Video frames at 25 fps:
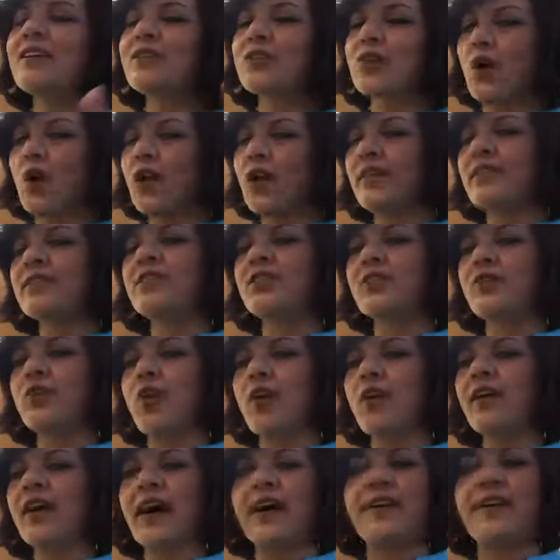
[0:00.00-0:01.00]
tall and
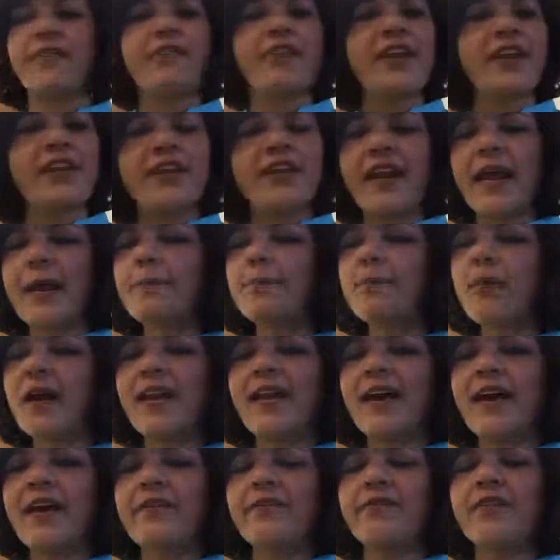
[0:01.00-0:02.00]
strong. I've reclaimed my
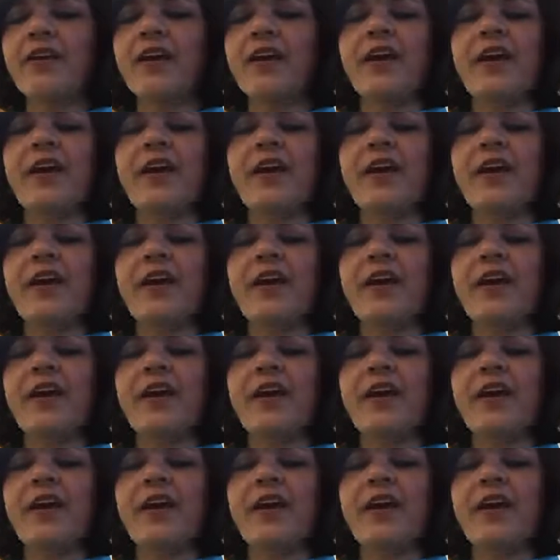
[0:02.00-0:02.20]
life.